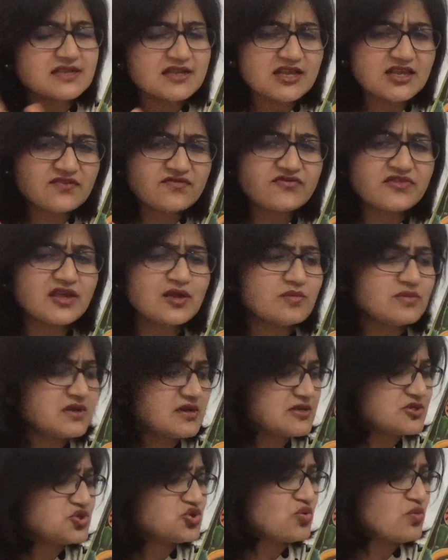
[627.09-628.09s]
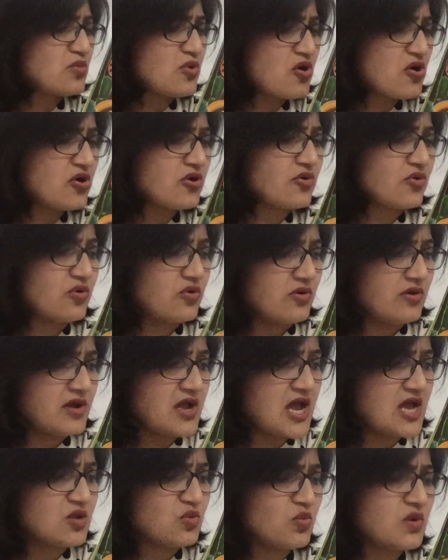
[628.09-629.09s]
leave them till tomorrow
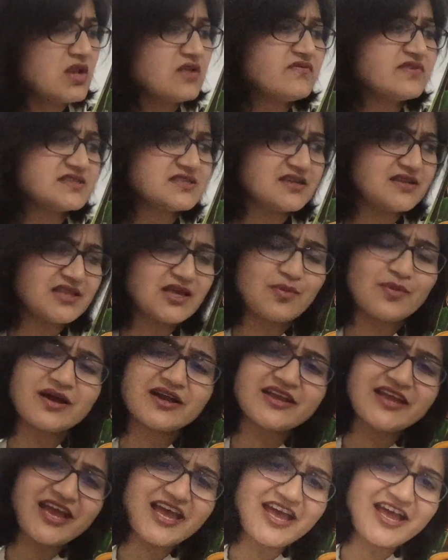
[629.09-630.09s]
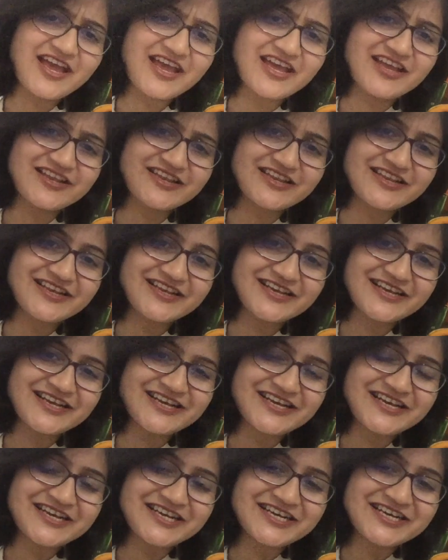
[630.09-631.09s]
and we'll visit them again.
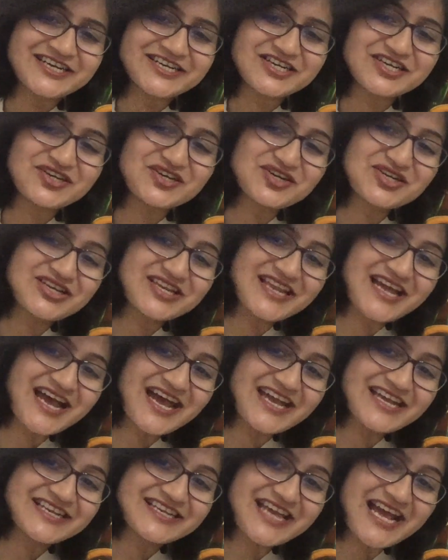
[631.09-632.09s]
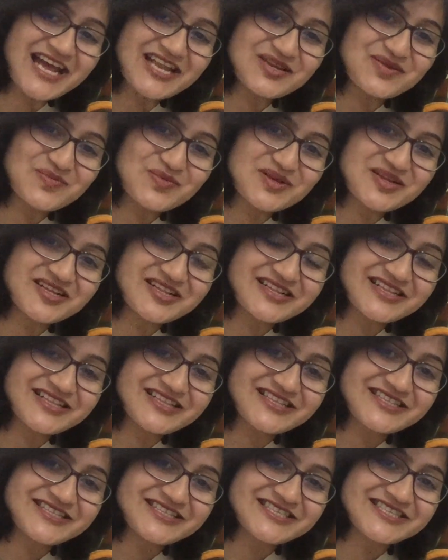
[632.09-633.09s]
Good night,
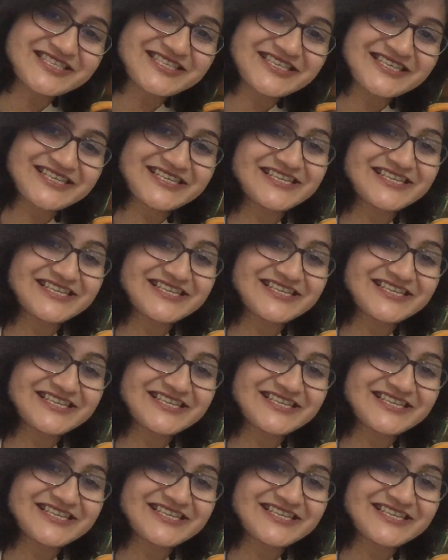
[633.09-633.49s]
animals.